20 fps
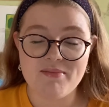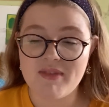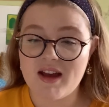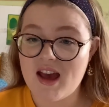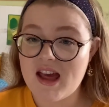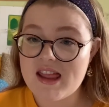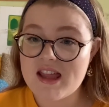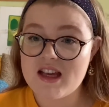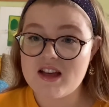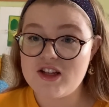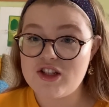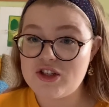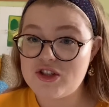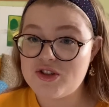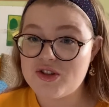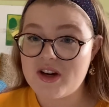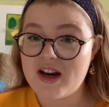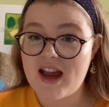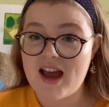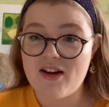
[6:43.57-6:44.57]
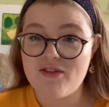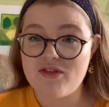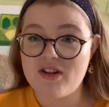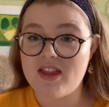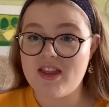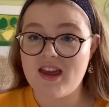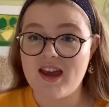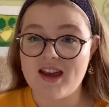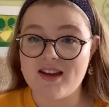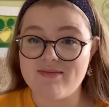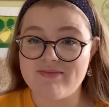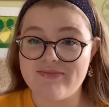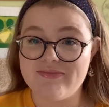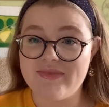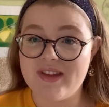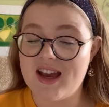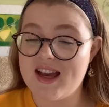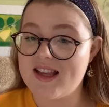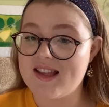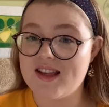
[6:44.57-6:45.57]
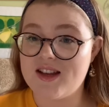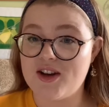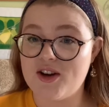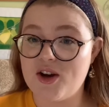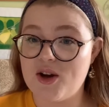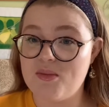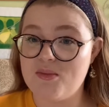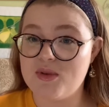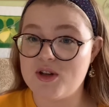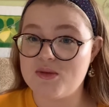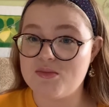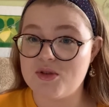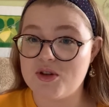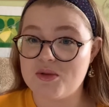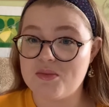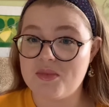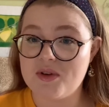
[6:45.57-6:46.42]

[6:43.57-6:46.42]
I think you should treat everything as an accomplishment